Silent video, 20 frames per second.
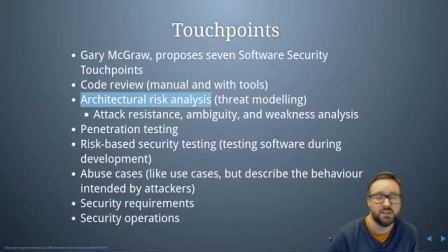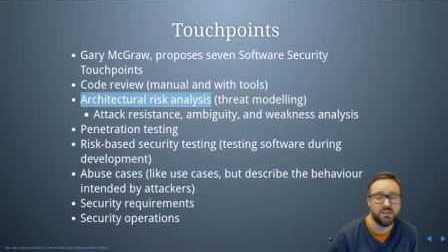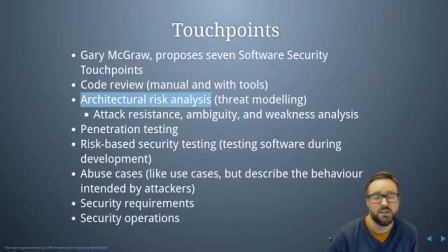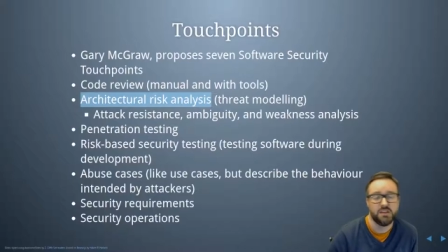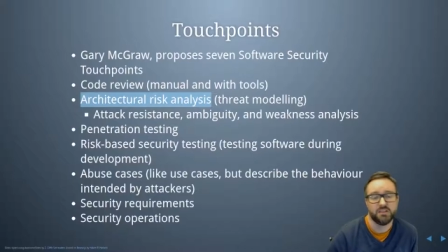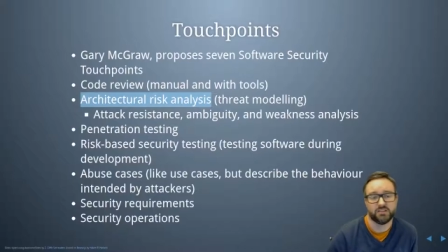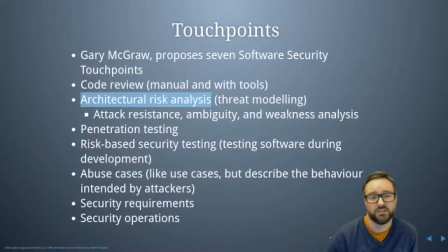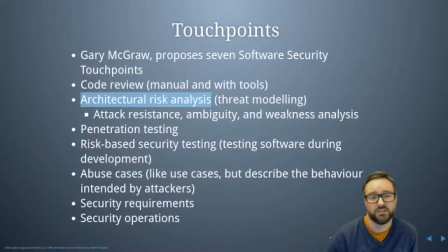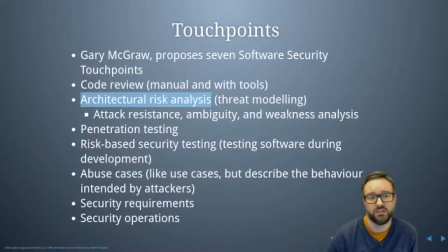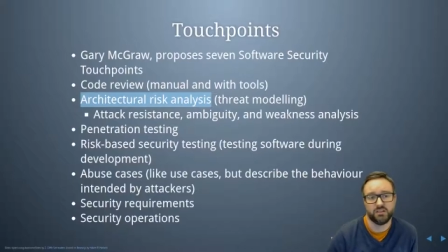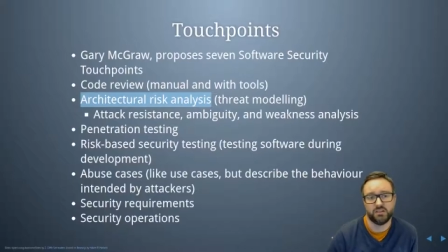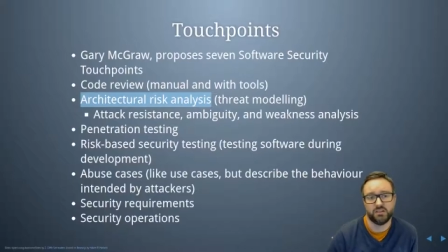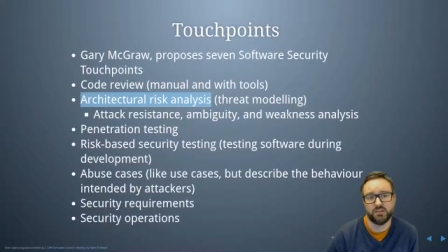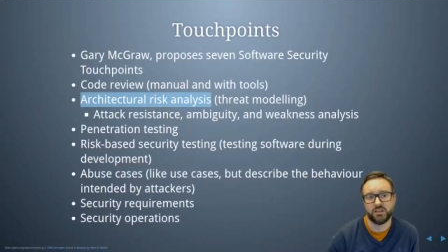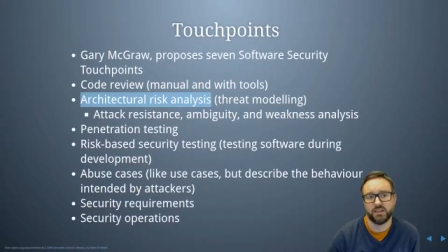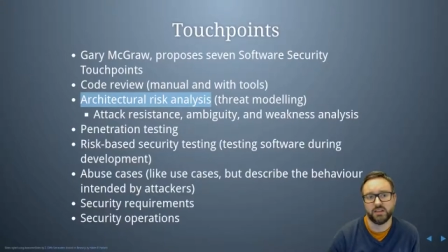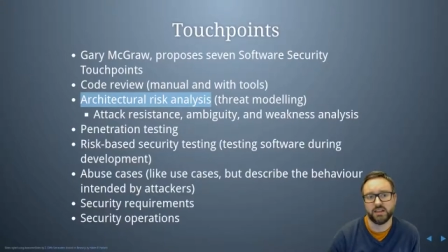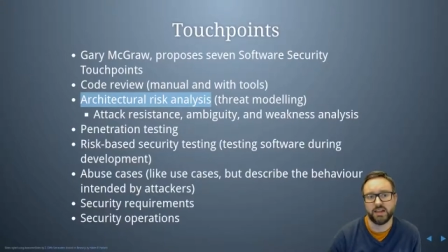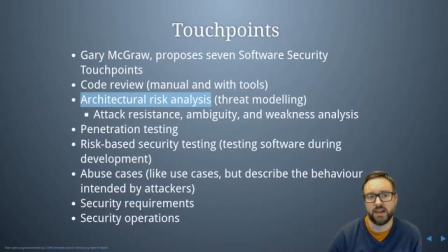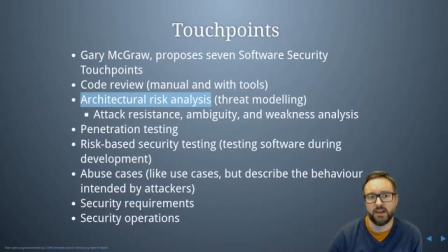so you
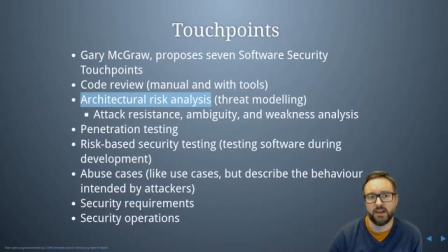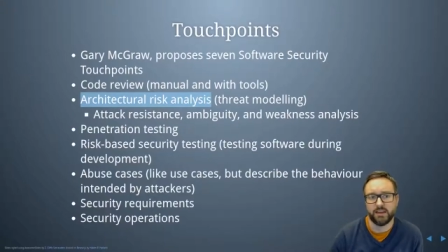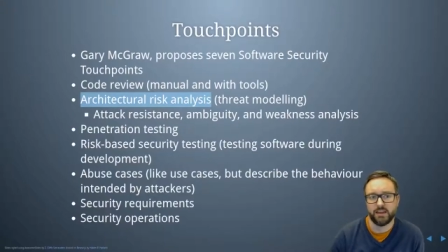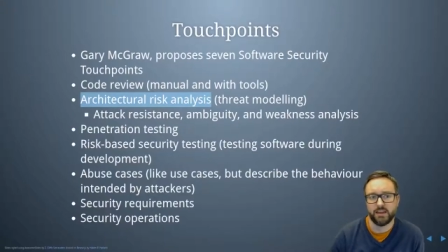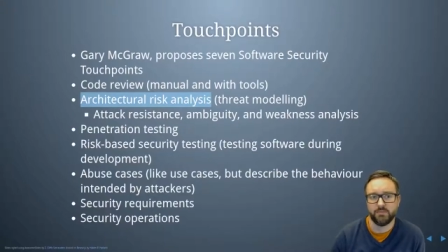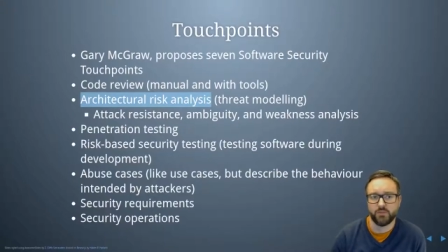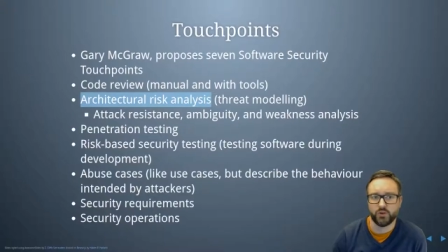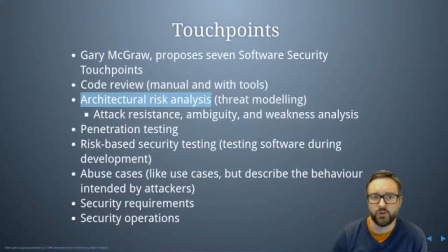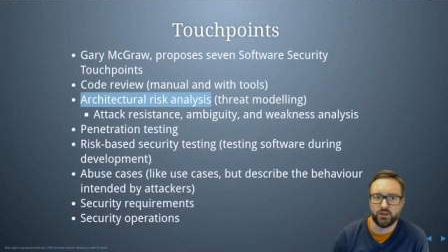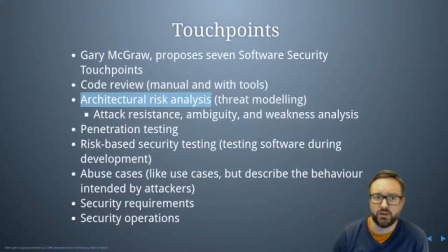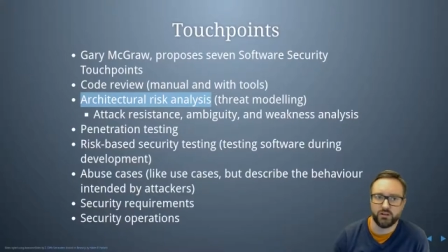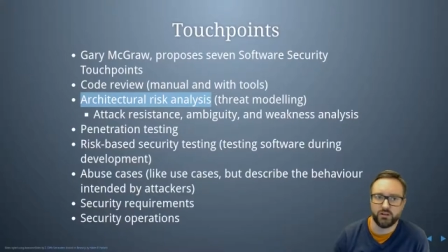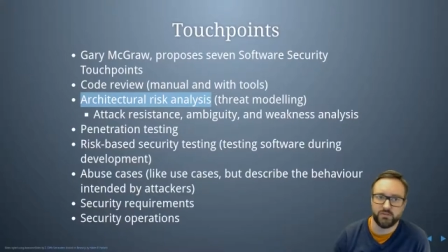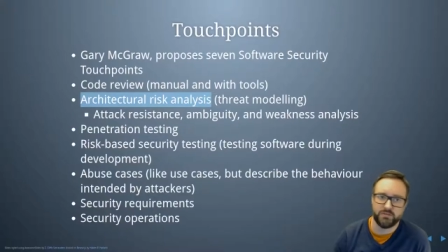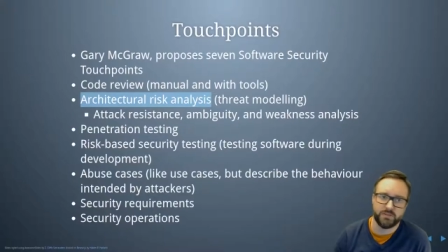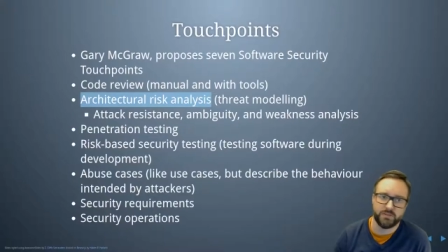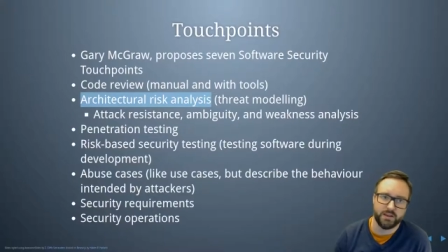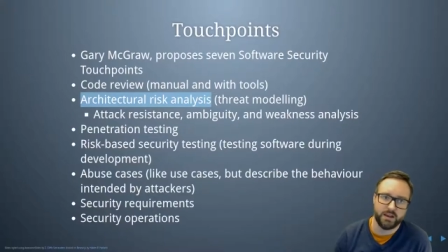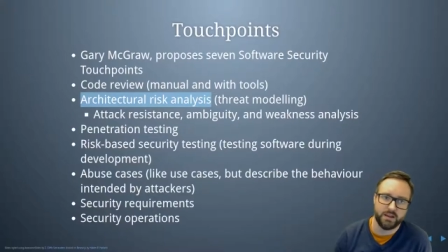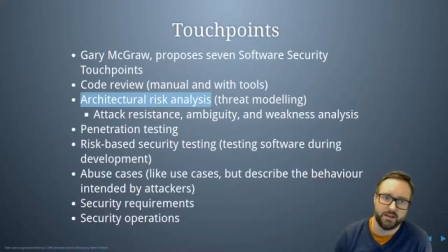can get a number of
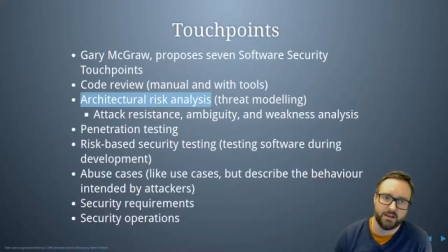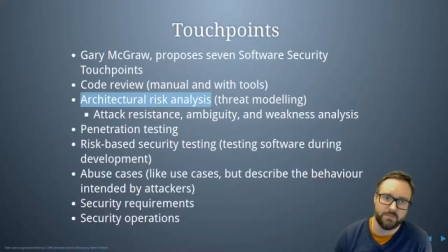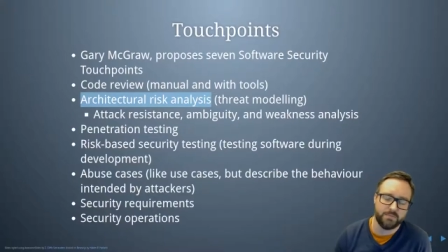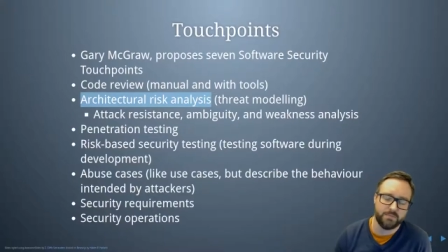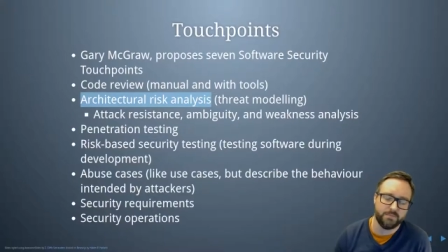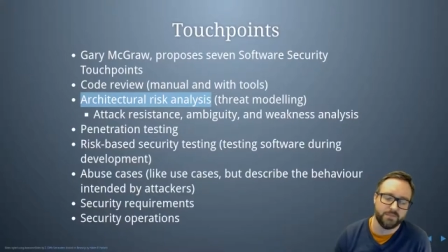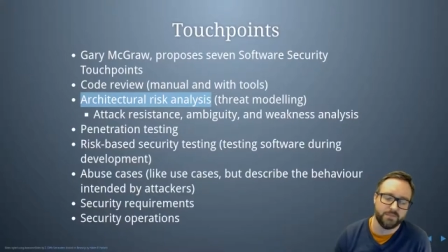um,